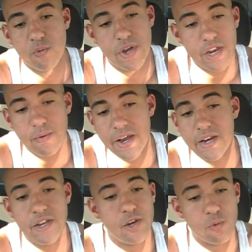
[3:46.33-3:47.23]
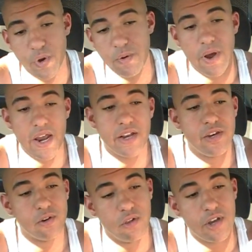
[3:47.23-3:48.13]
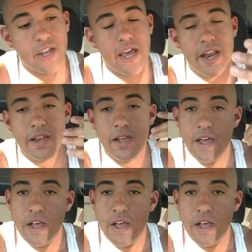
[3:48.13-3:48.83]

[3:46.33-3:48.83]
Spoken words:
reiterating it, you're rewriting it, you're looking at it,